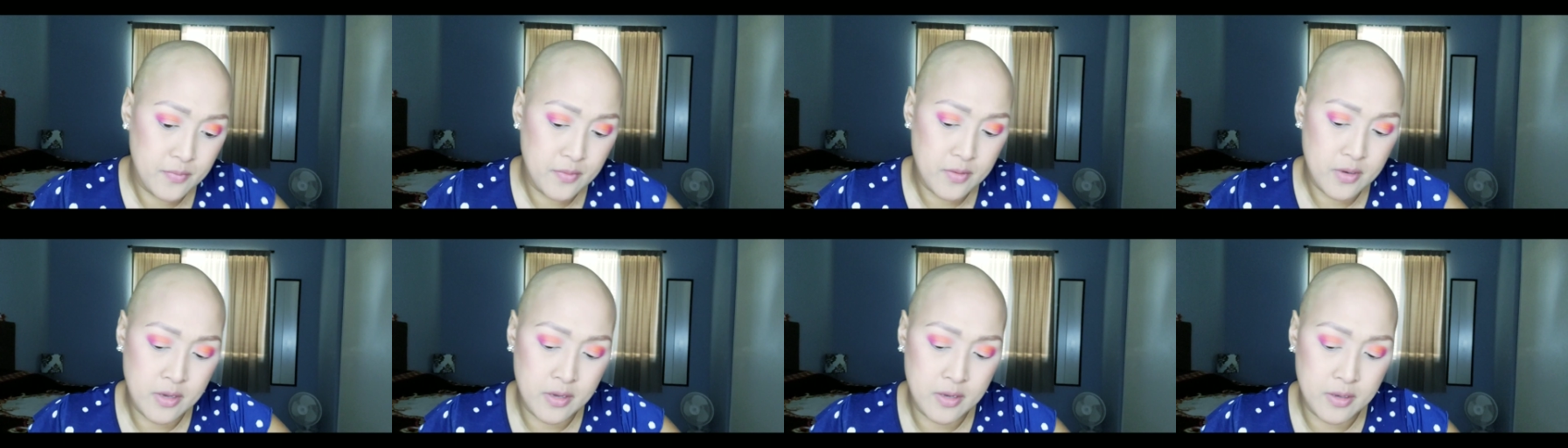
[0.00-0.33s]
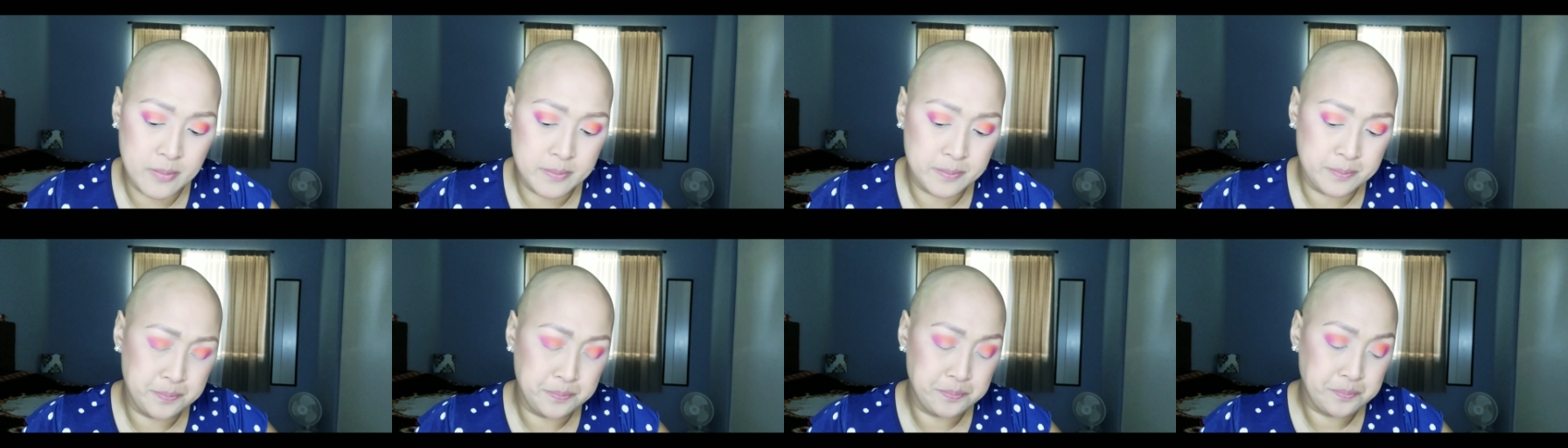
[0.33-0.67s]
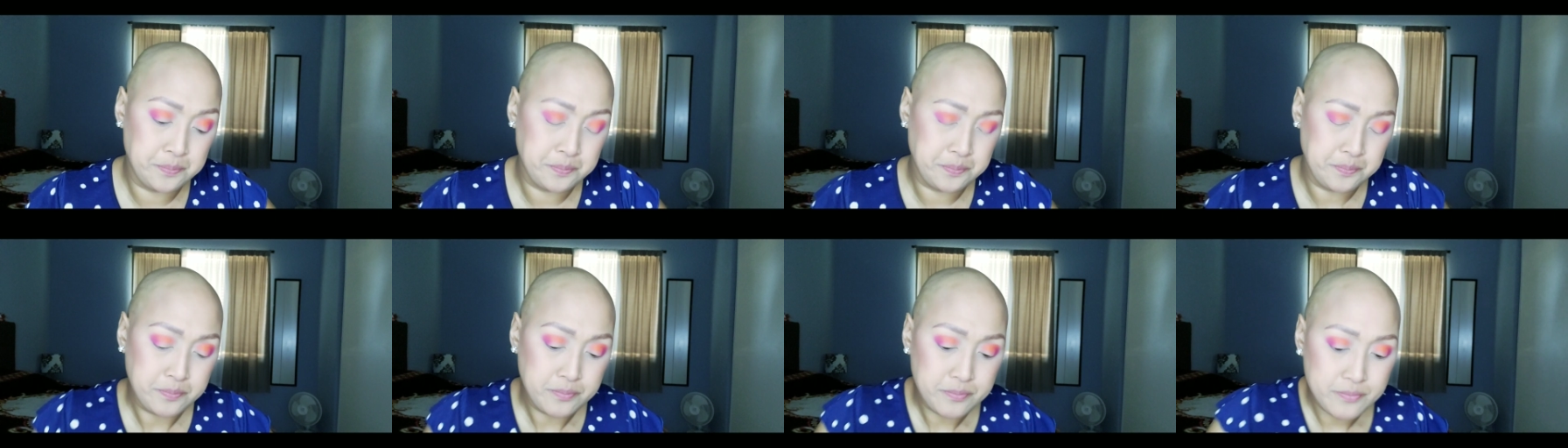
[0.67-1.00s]
Um,
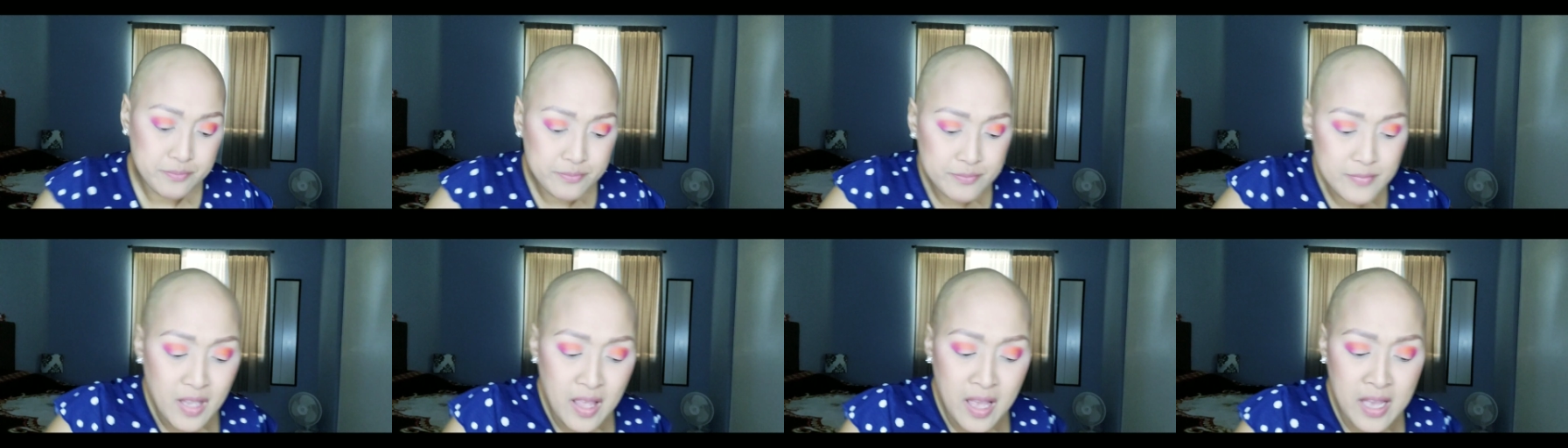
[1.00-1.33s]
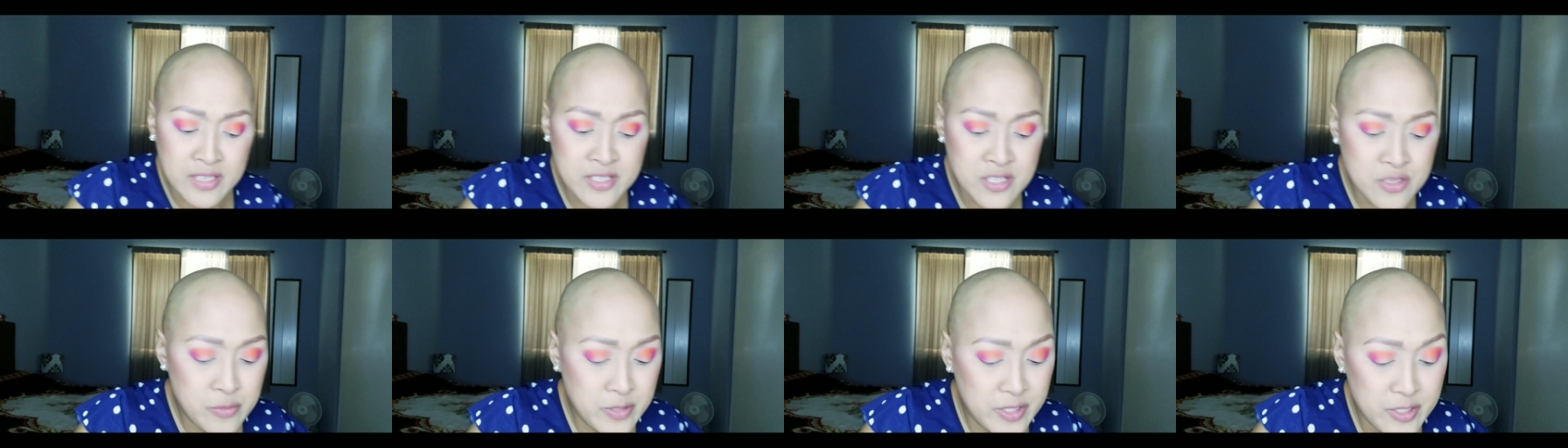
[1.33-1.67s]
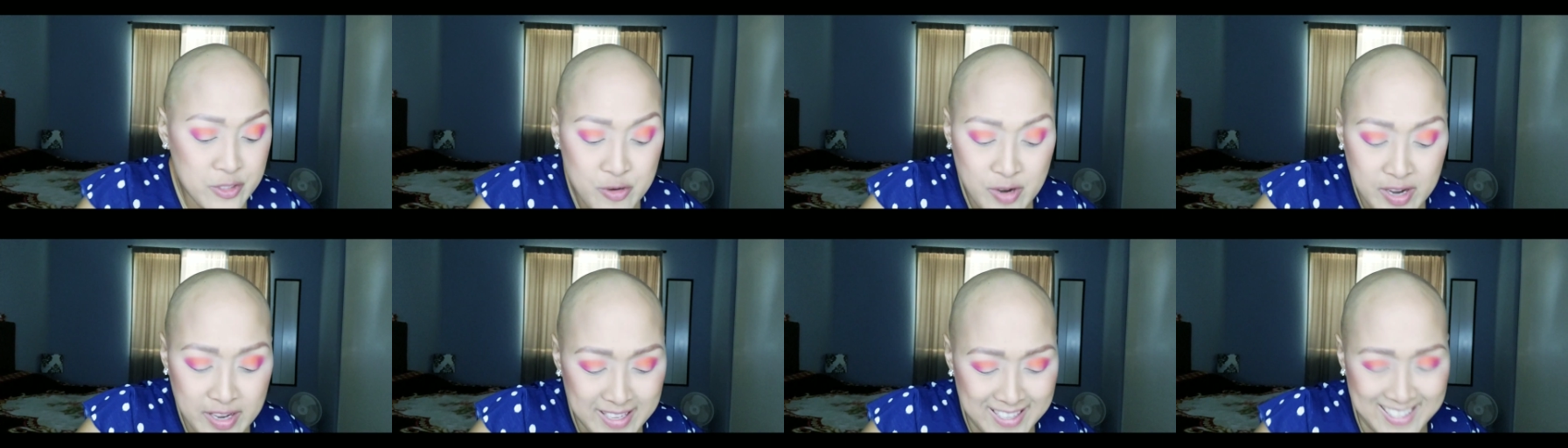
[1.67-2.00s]
I just wanna
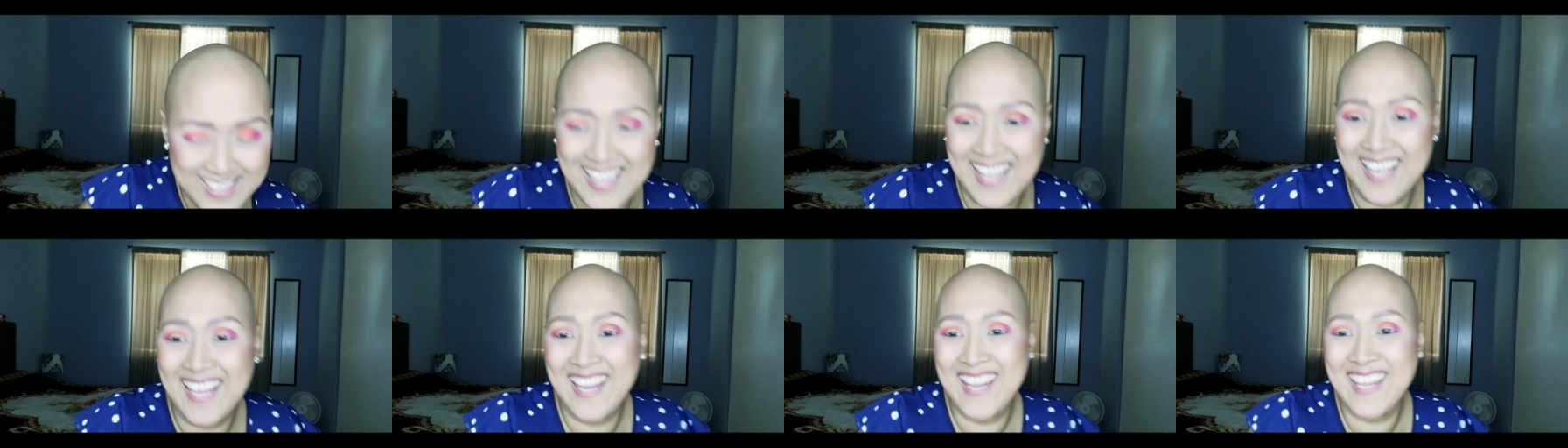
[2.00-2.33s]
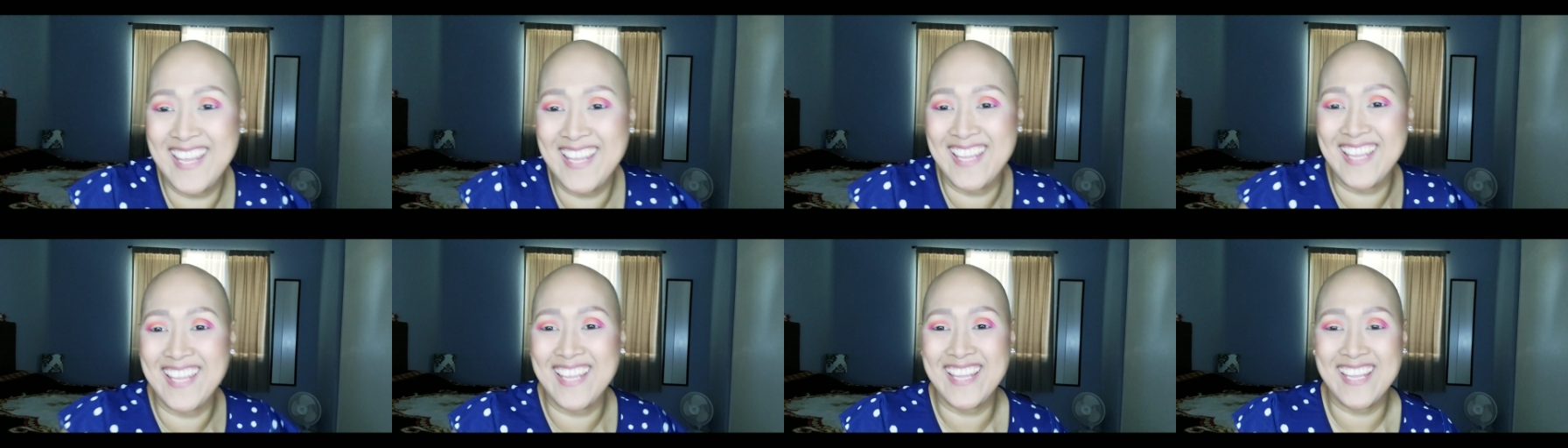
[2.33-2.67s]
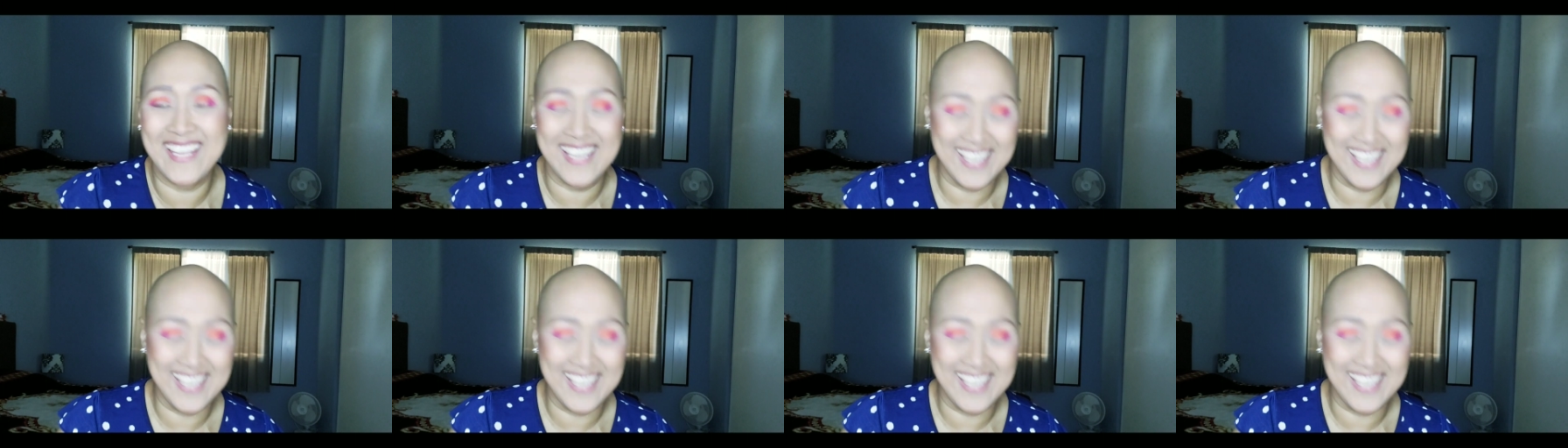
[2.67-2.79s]
try it.